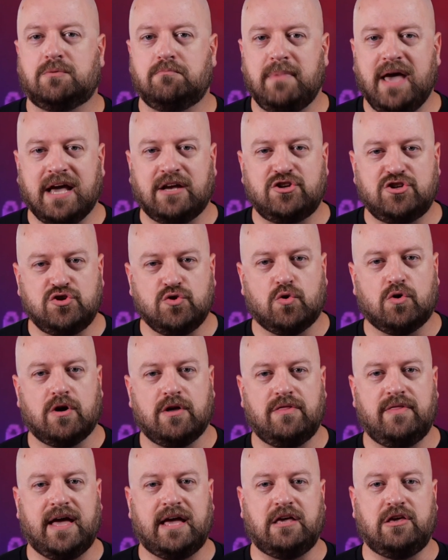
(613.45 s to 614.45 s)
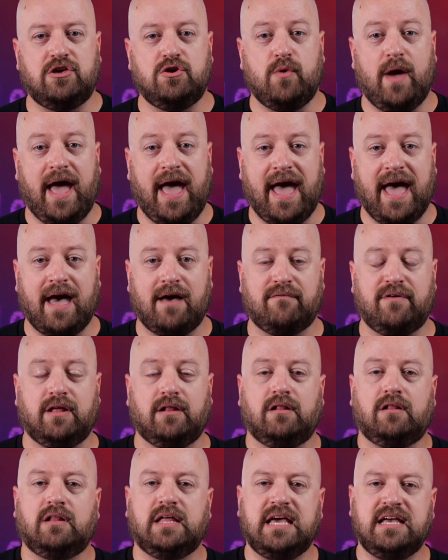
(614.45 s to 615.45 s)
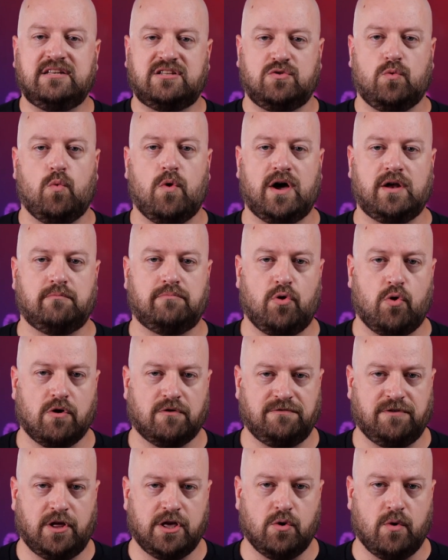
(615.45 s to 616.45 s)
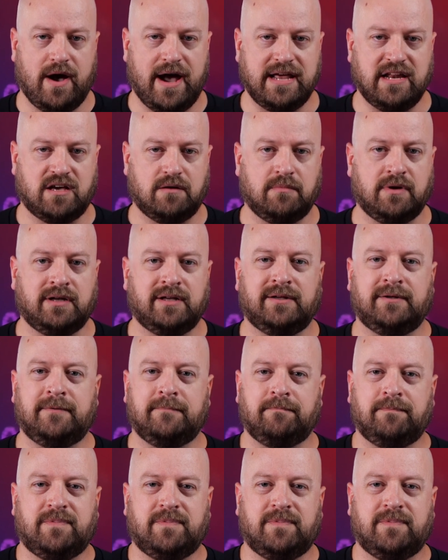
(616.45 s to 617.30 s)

to make sure that you have at least one portfolio item